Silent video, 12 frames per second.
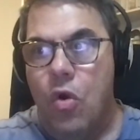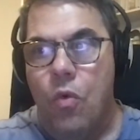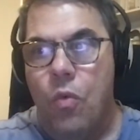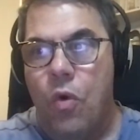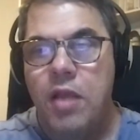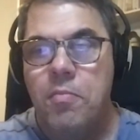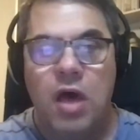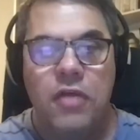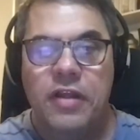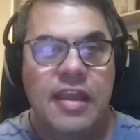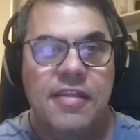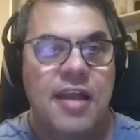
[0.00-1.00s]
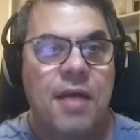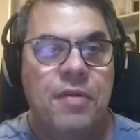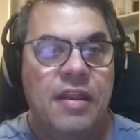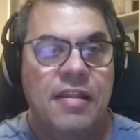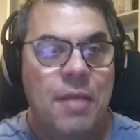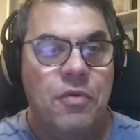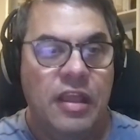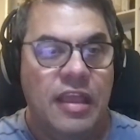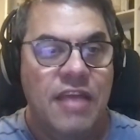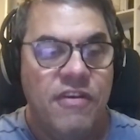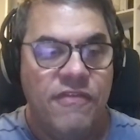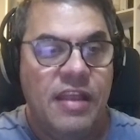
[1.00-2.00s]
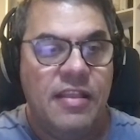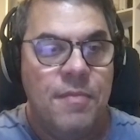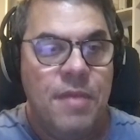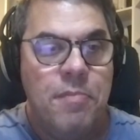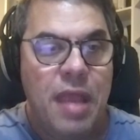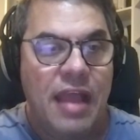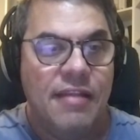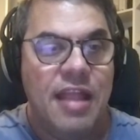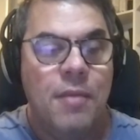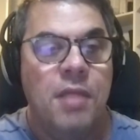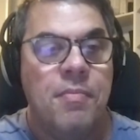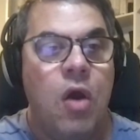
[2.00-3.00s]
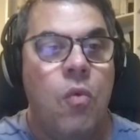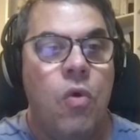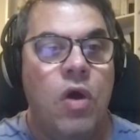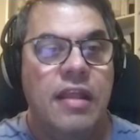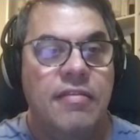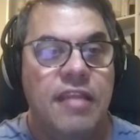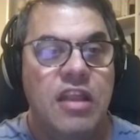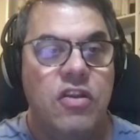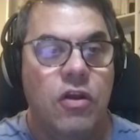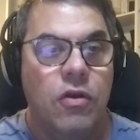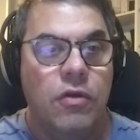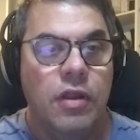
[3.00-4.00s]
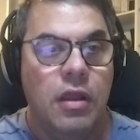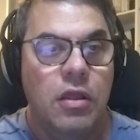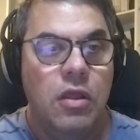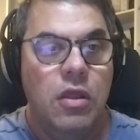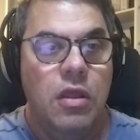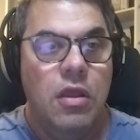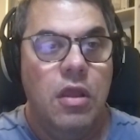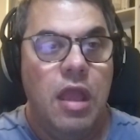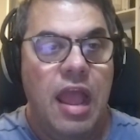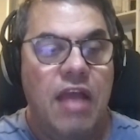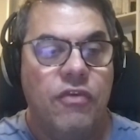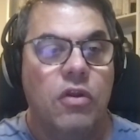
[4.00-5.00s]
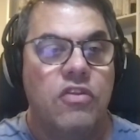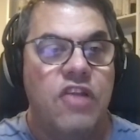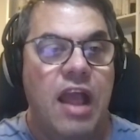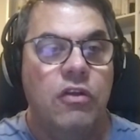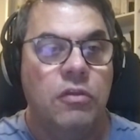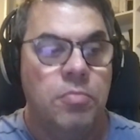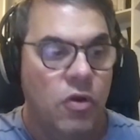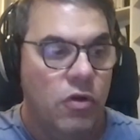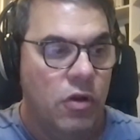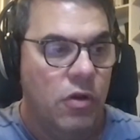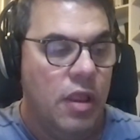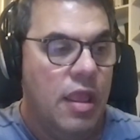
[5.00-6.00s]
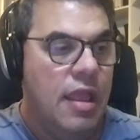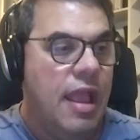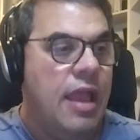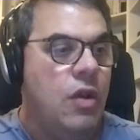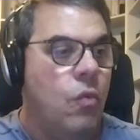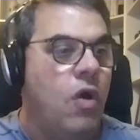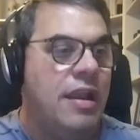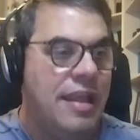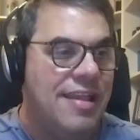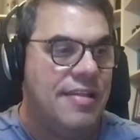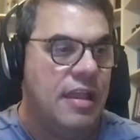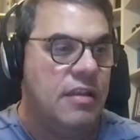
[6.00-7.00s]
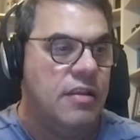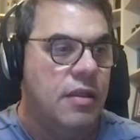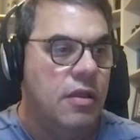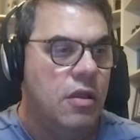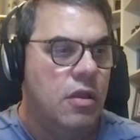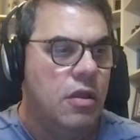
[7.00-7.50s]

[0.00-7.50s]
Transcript: One mother gets up and is able to give a victim impact statement about what it did to her to have her child murdered, and one isn't.